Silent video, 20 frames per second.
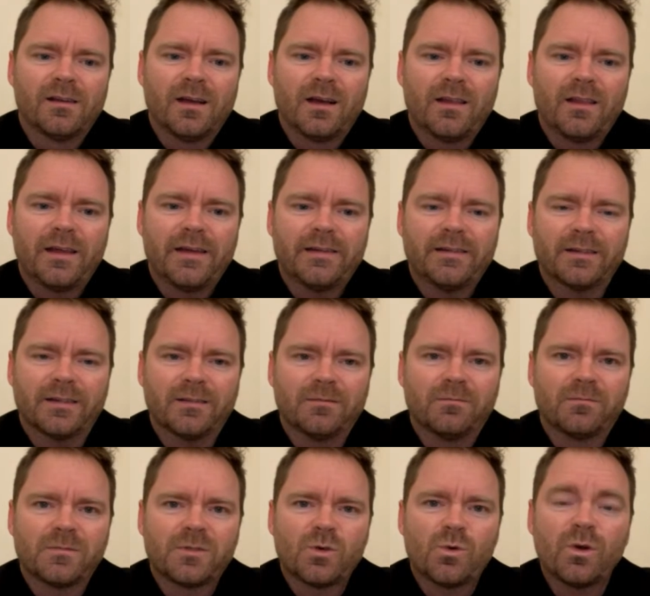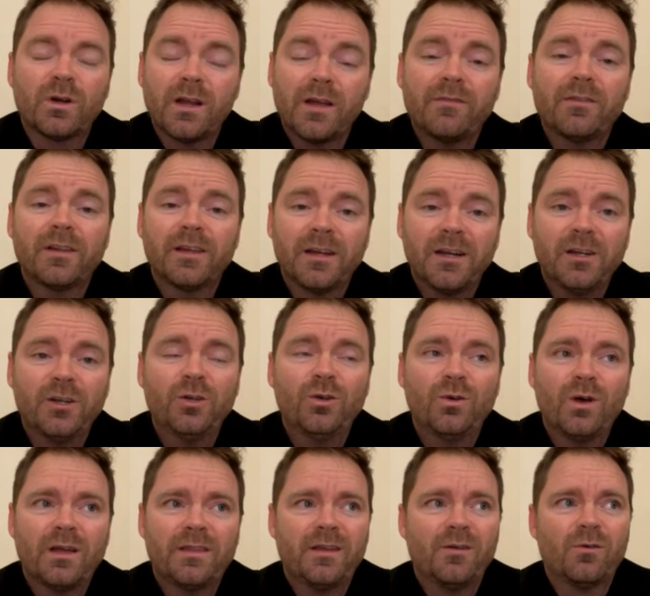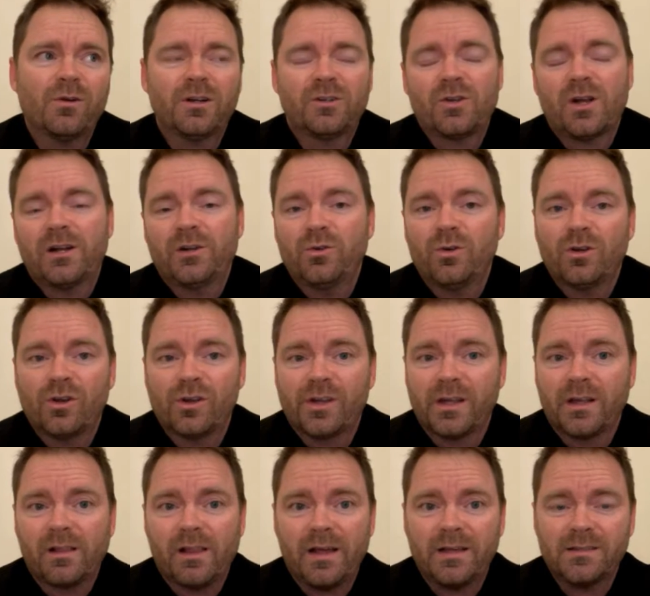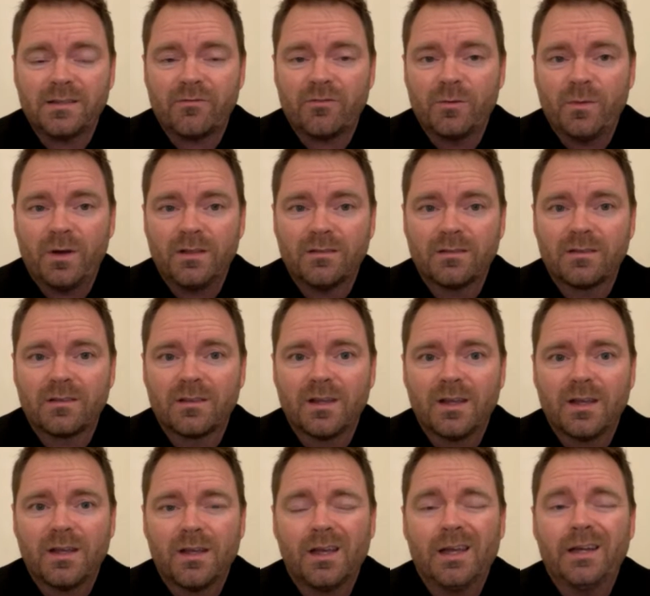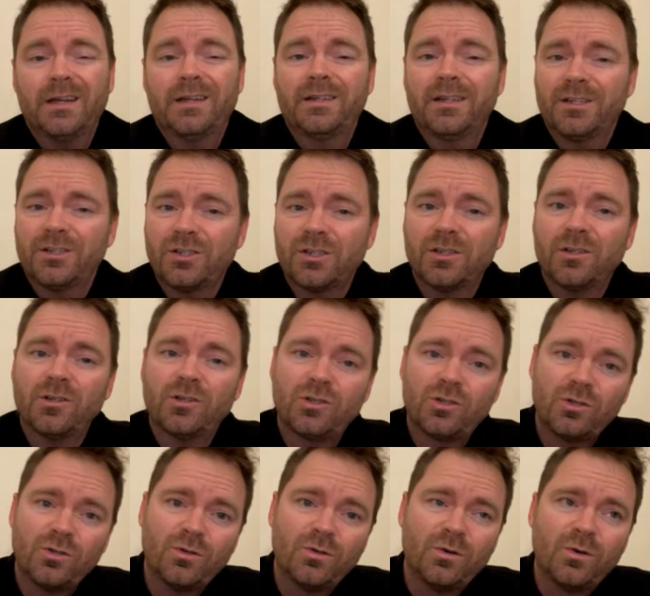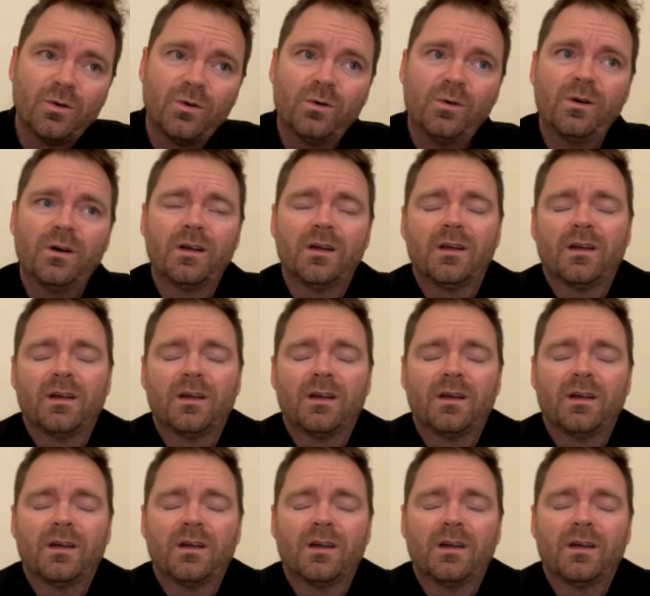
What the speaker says: I liked it. So we're definitely going to do, I think we're going to try to do a cooking class every month in addition to